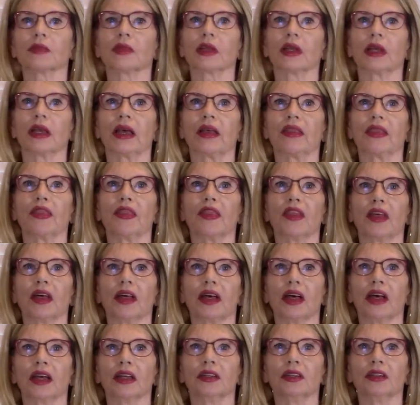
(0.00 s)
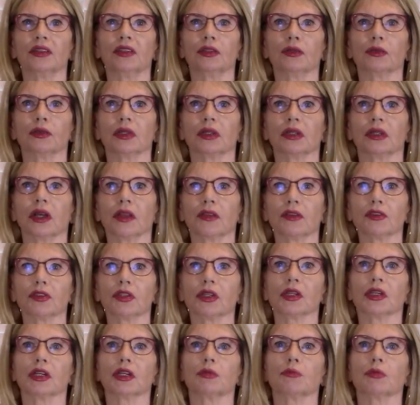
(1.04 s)
And then you do it another
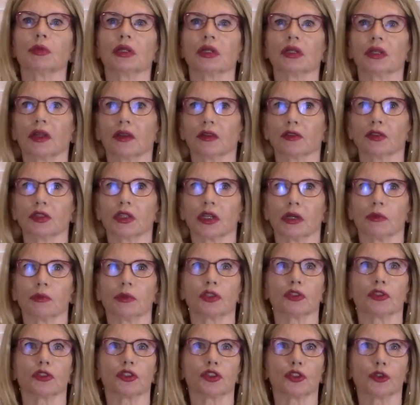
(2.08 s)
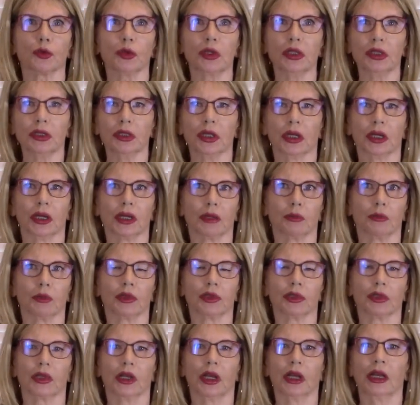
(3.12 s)
time and another time. It's just 3
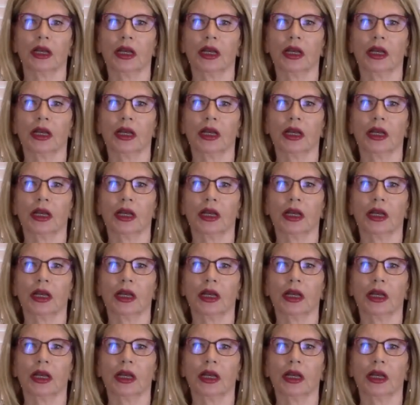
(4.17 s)
times.